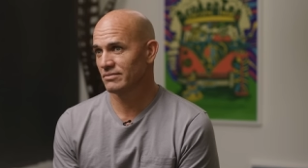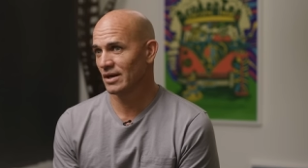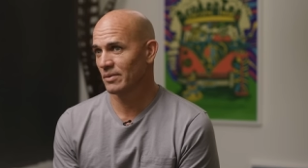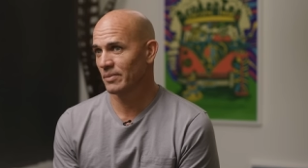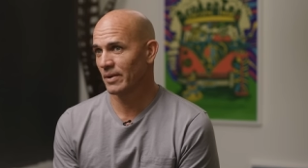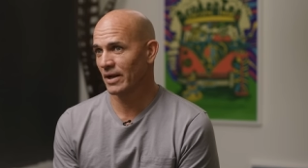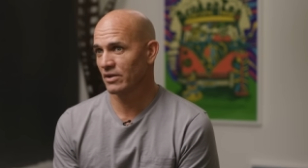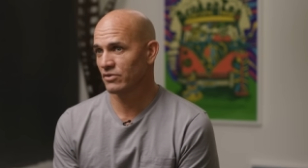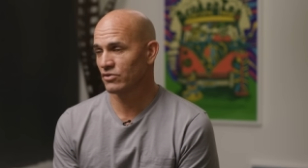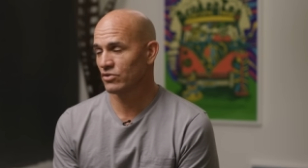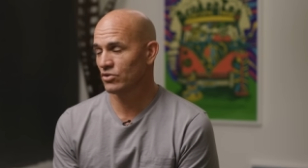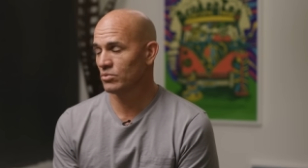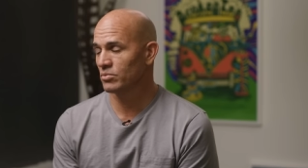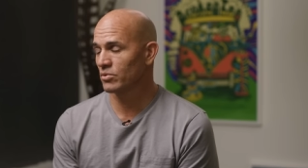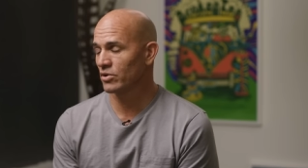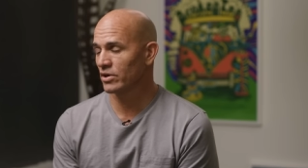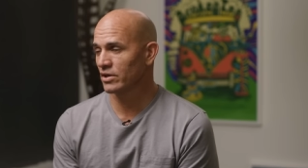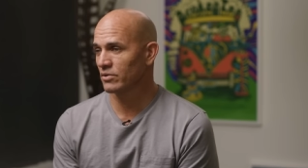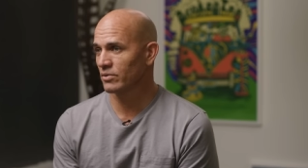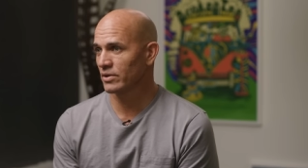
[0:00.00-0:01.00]
about a two
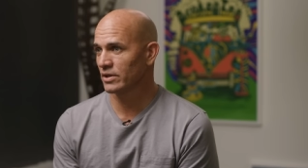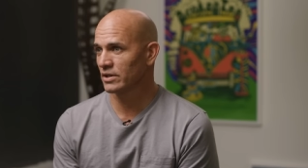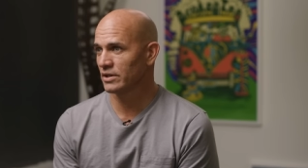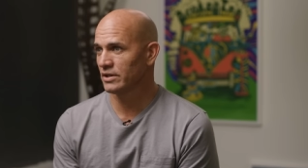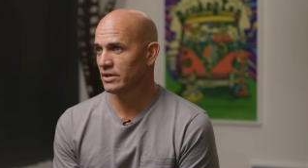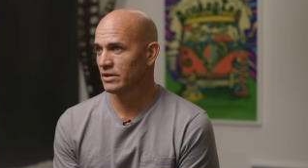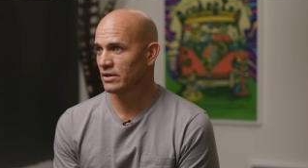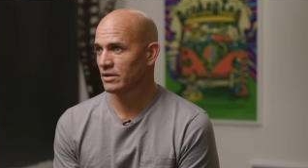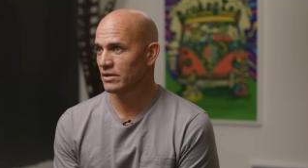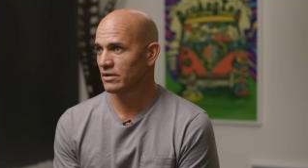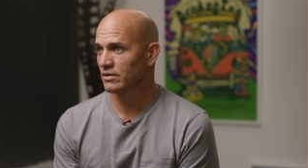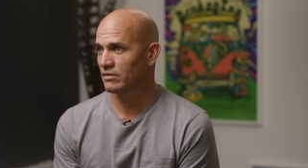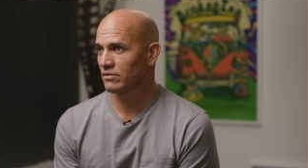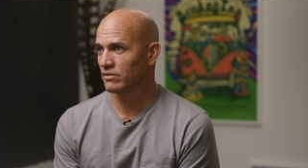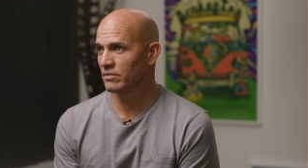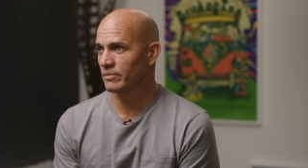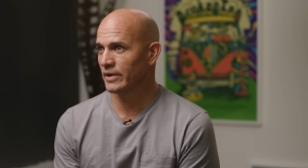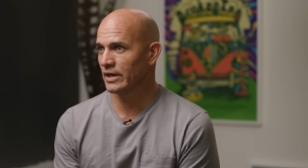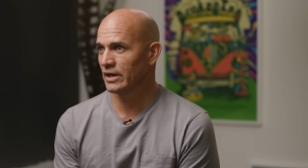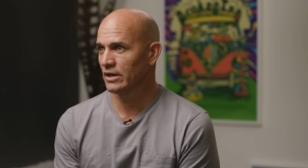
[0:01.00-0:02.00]
pretty quickly
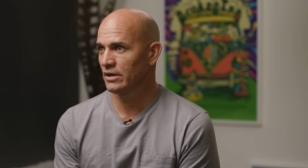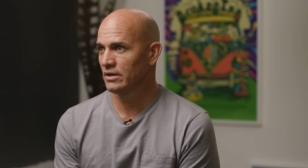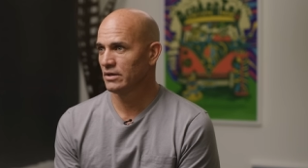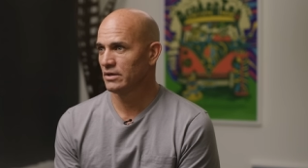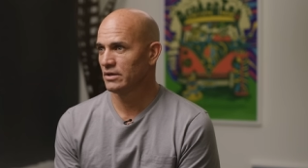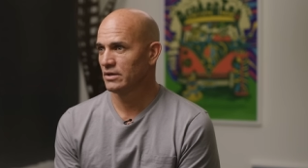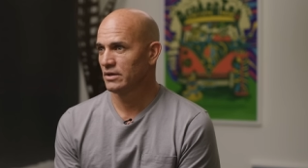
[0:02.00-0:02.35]
from there.